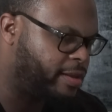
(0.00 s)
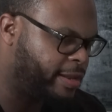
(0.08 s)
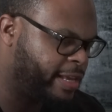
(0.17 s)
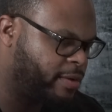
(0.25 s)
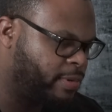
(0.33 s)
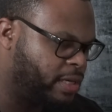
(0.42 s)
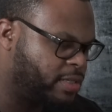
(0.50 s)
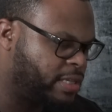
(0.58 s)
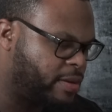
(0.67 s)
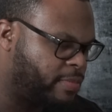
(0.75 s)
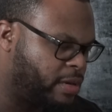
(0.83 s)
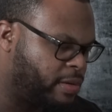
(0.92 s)
ligament
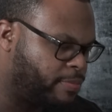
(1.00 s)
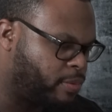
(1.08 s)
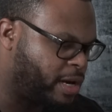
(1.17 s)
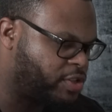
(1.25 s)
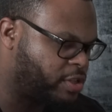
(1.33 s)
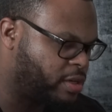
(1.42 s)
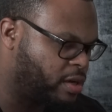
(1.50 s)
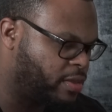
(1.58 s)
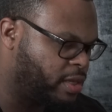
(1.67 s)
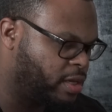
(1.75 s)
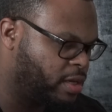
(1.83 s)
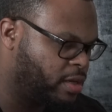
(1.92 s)
that may be pressing on
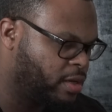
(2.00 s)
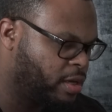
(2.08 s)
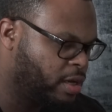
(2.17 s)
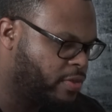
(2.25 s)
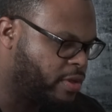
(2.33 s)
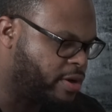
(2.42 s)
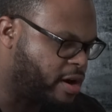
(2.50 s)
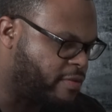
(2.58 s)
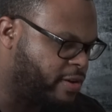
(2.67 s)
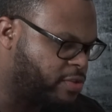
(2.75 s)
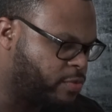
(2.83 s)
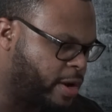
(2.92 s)
the, the
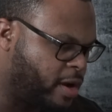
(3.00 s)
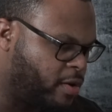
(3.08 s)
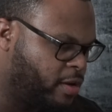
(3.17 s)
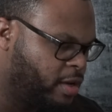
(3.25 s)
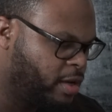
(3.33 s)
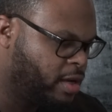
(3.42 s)
nerve as well.